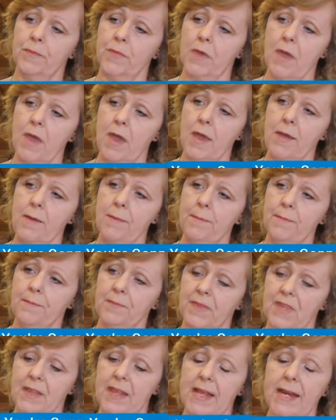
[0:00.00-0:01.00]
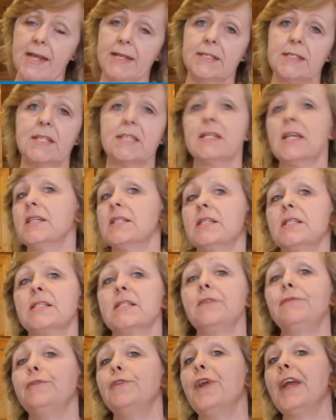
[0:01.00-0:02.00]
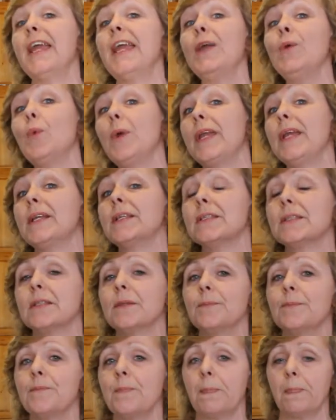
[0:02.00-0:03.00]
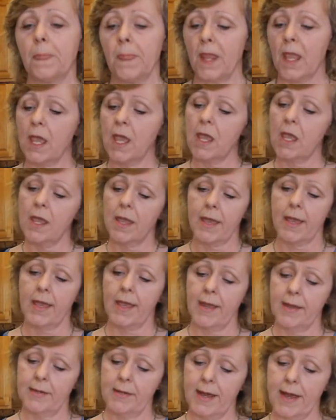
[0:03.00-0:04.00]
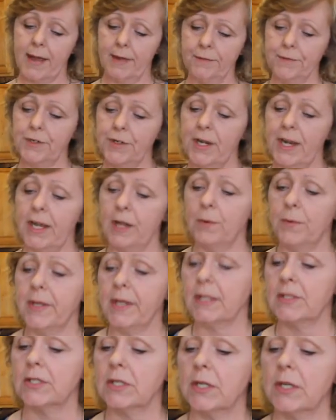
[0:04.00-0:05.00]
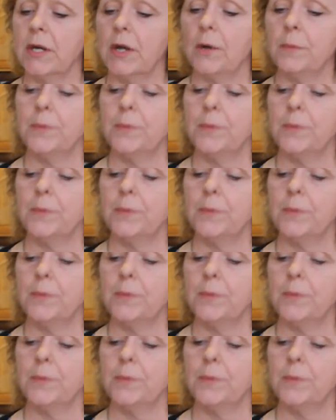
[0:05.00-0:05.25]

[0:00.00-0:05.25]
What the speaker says: Okay? This has to sit for 8 weeks. And after 8 weeks, look at how